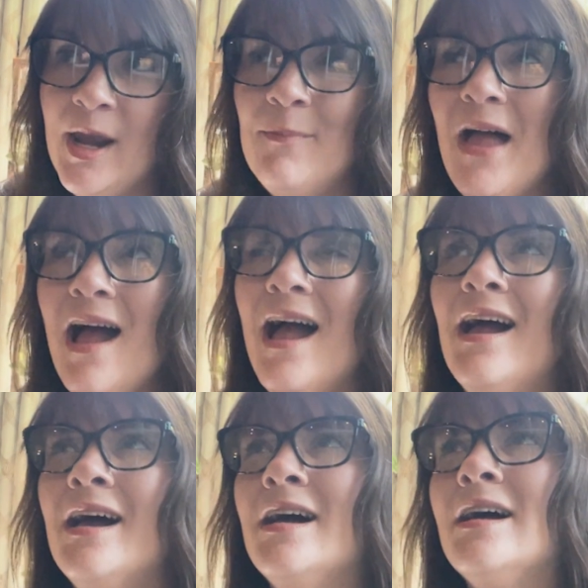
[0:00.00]
And
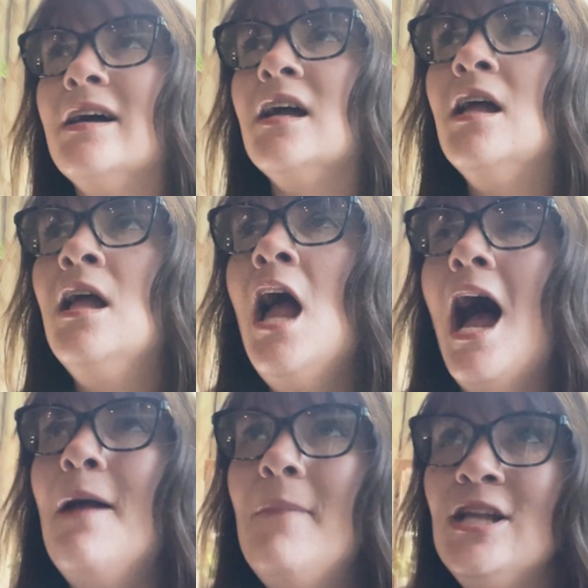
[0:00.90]

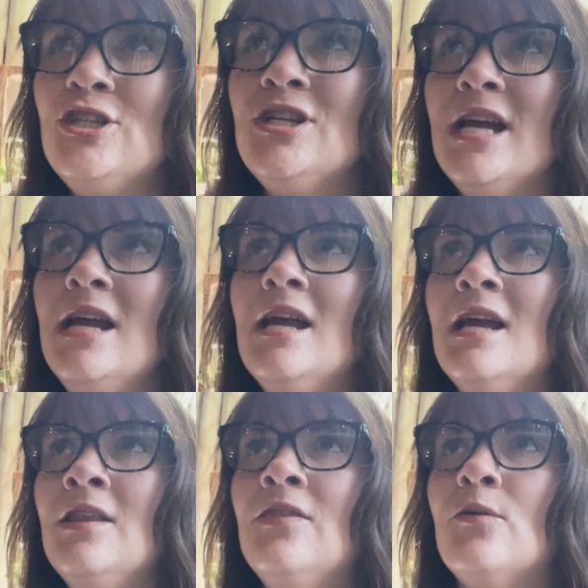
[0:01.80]
I mentioned it
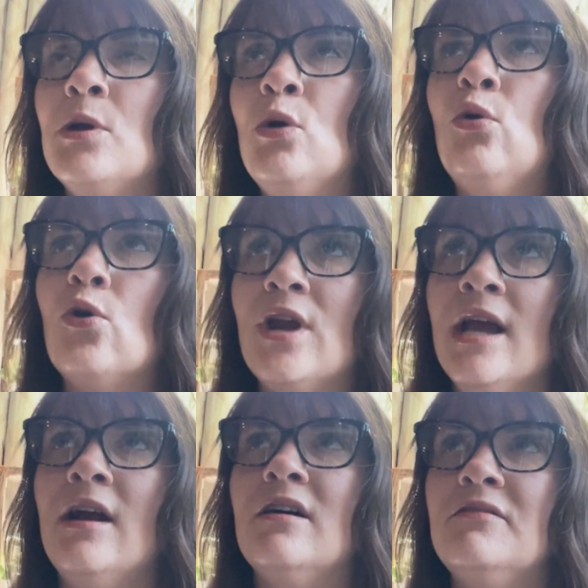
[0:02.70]
in the
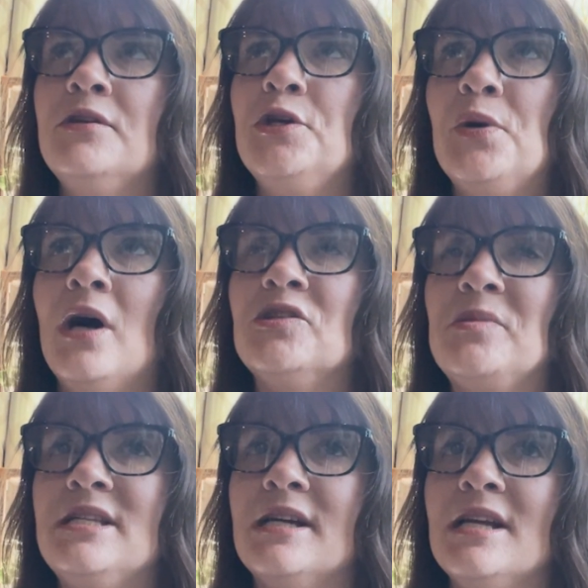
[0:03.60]
recording of the new
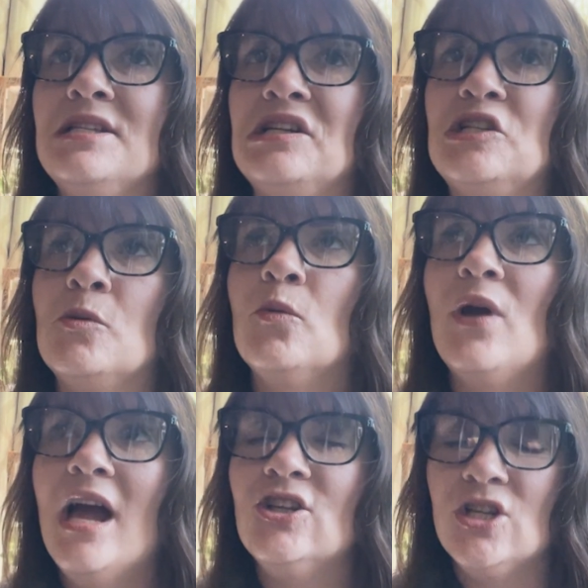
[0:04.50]
Ultimate Decade series, but
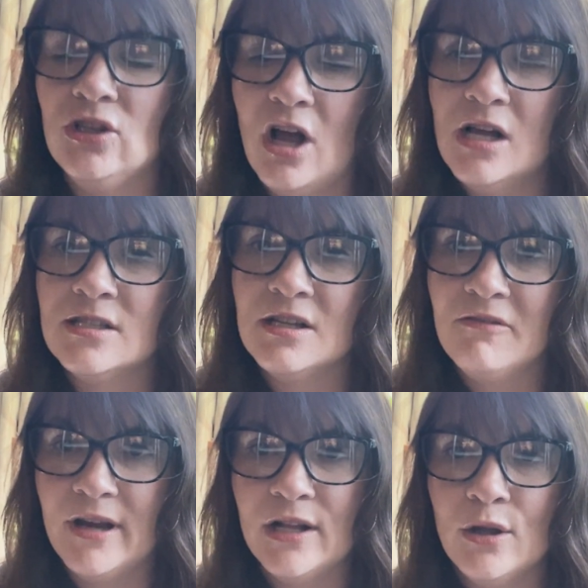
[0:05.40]
we actually lost a
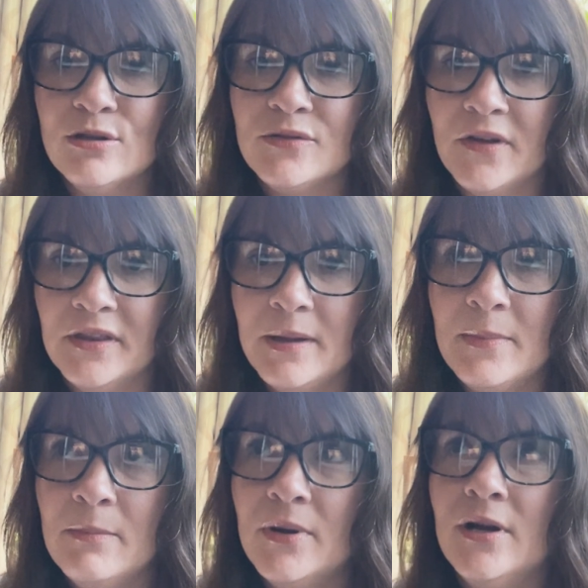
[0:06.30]
very close family
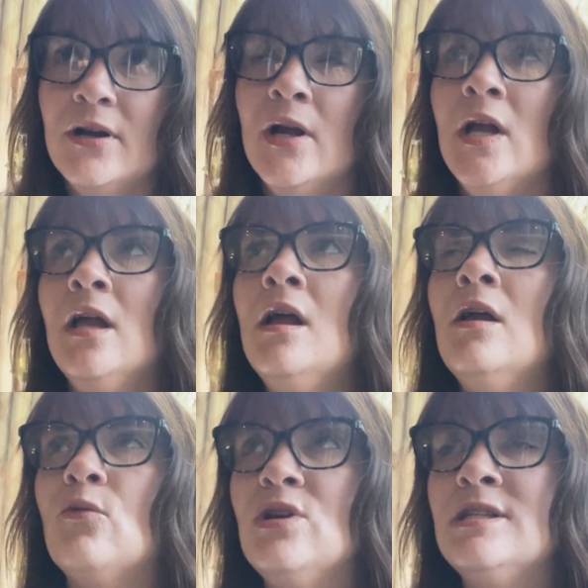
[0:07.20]
member
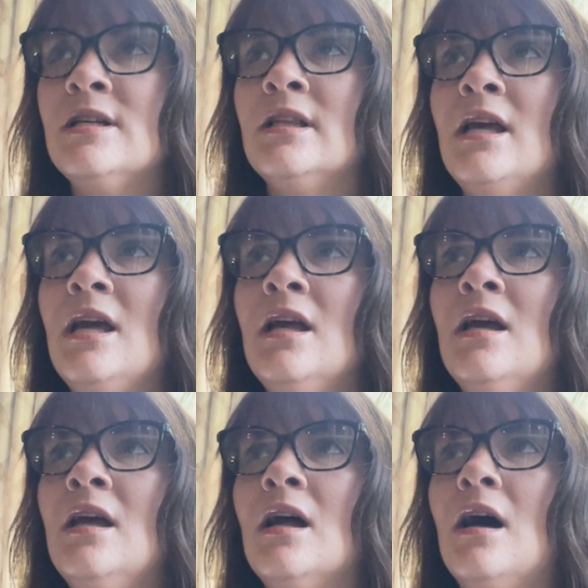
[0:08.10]

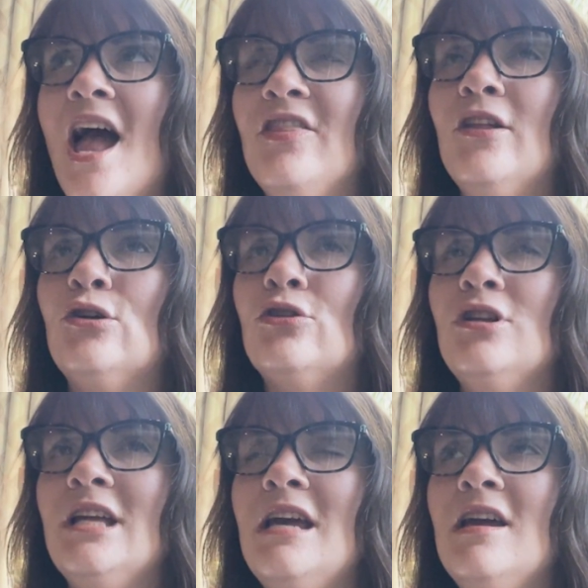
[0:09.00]
recently. And
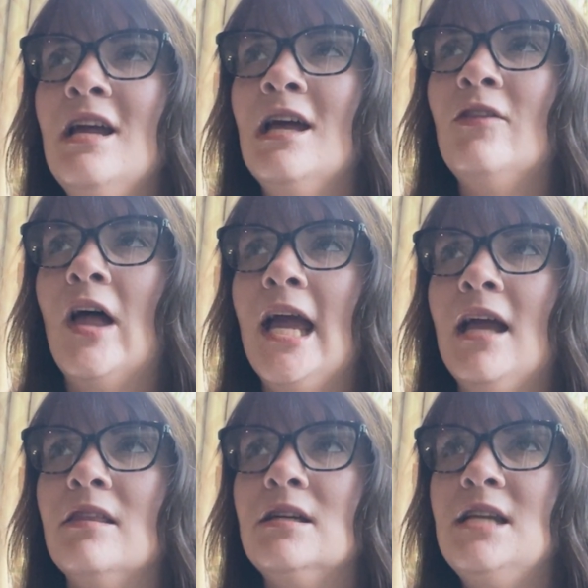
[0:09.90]
literally,
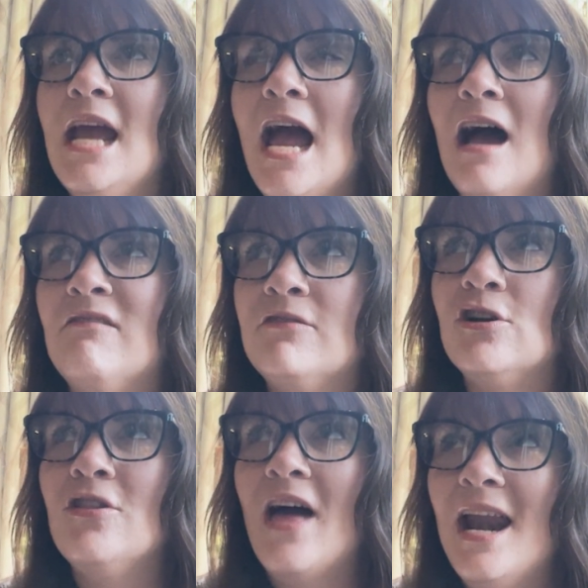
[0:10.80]
like, the day
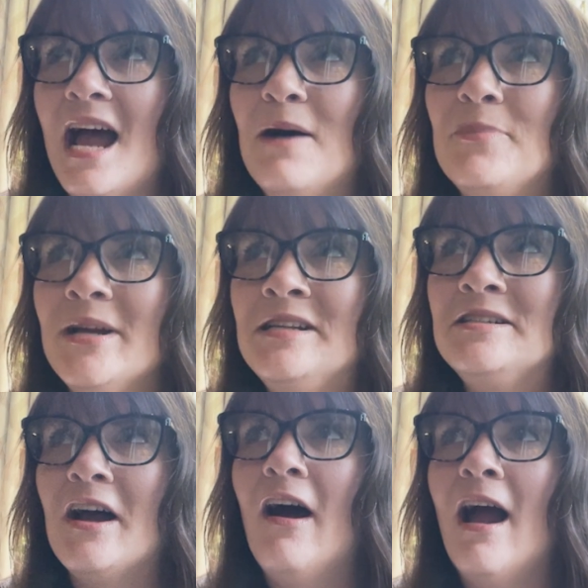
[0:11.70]
after that
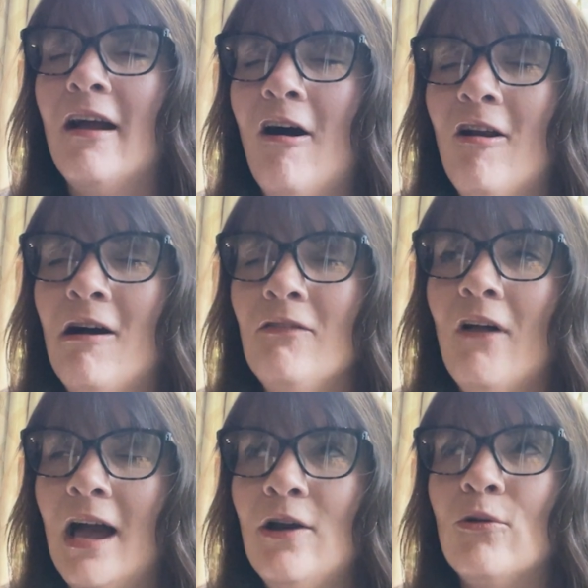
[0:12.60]
happened, I got
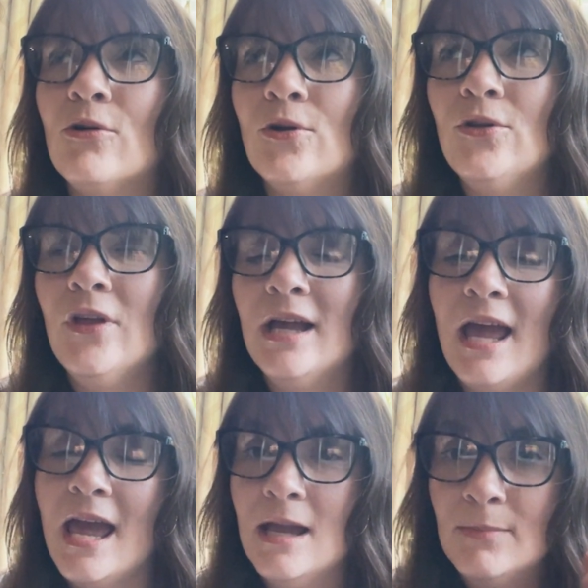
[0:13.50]
online and ordered
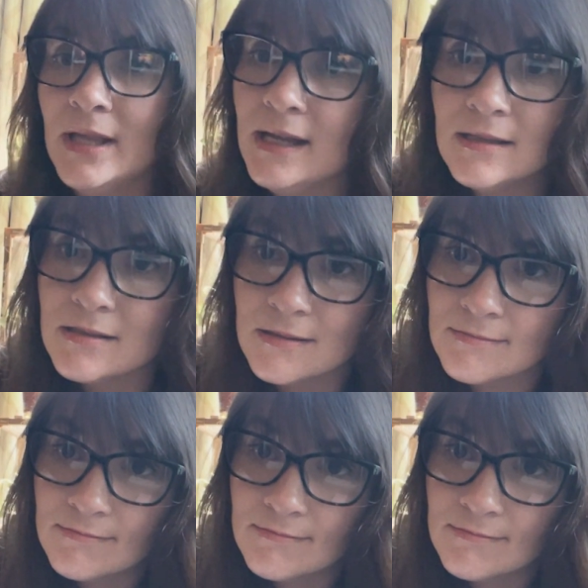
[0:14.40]
like 8 plants.